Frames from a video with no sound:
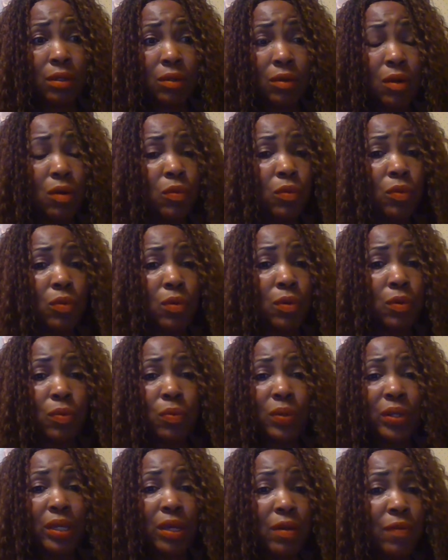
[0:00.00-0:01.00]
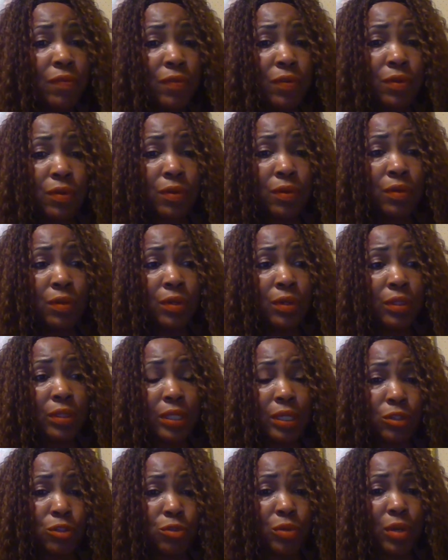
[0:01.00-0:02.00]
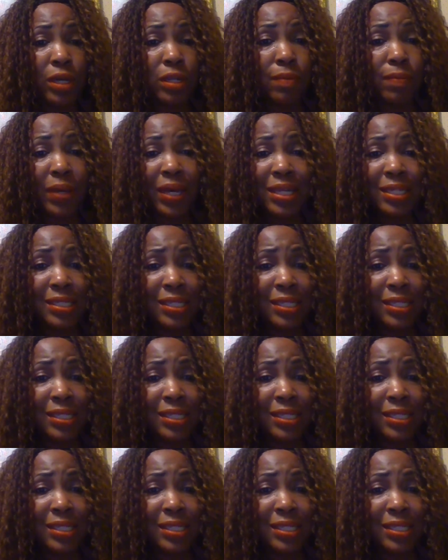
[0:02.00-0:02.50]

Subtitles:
or whatever they're trying to buy.